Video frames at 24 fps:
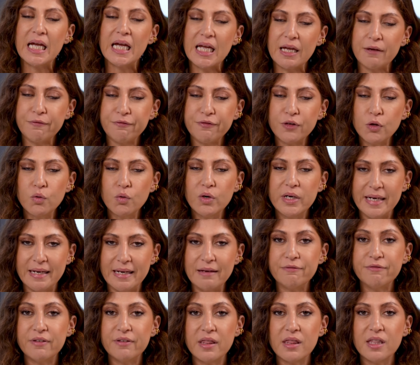if you
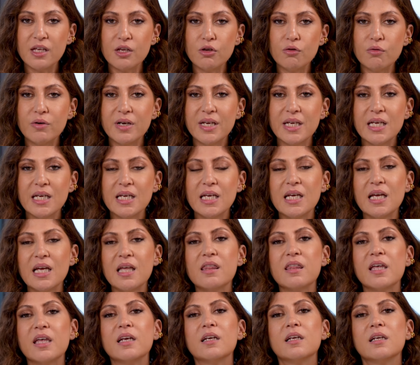live in the
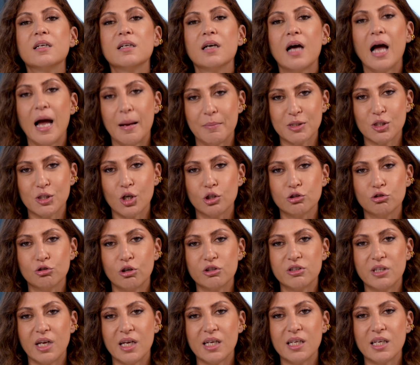UAE, then
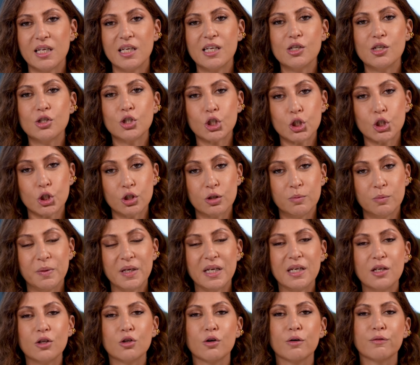Amazon.ae should
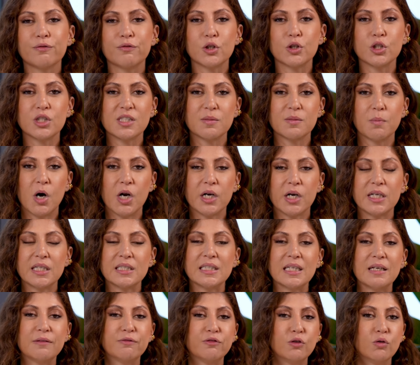be your first
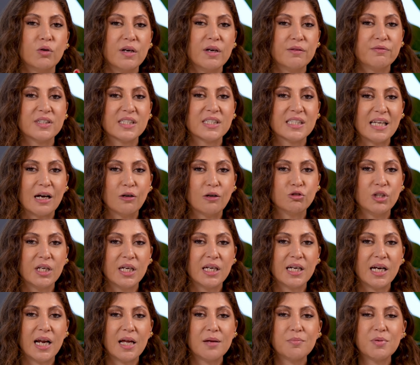market. If you live in
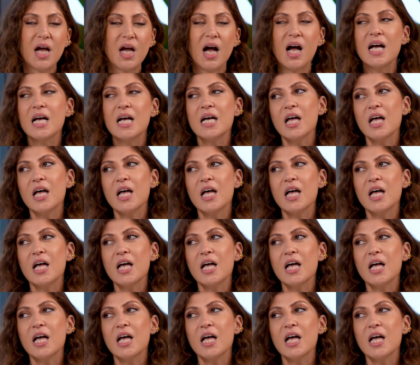Saudi Arabia,